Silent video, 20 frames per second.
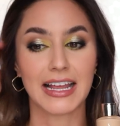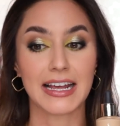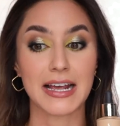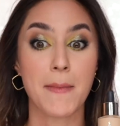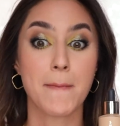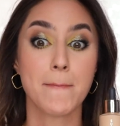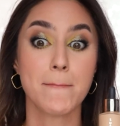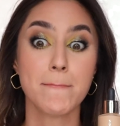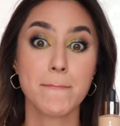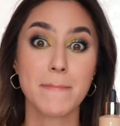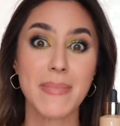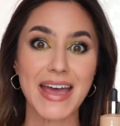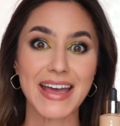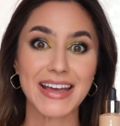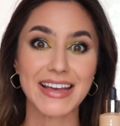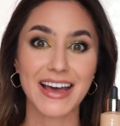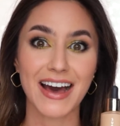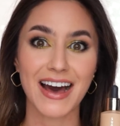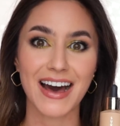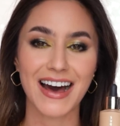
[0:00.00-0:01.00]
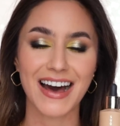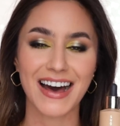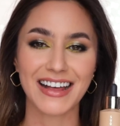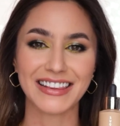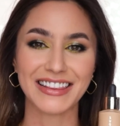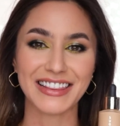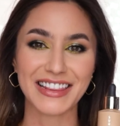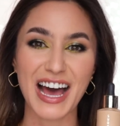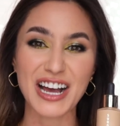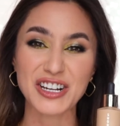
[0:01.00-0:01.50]
like a mega
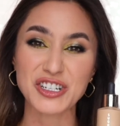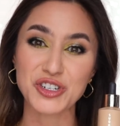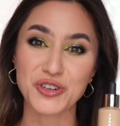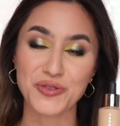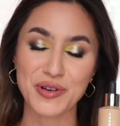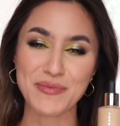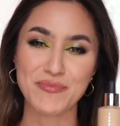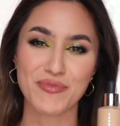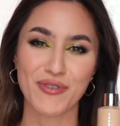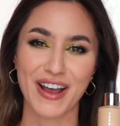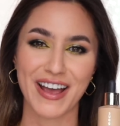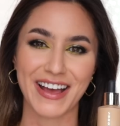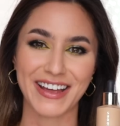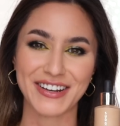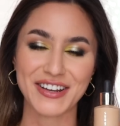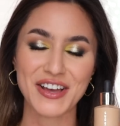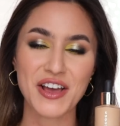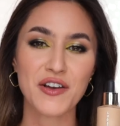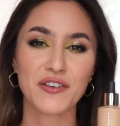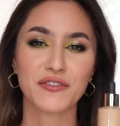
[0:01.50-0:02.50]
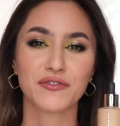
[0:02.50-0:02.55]
luxury brand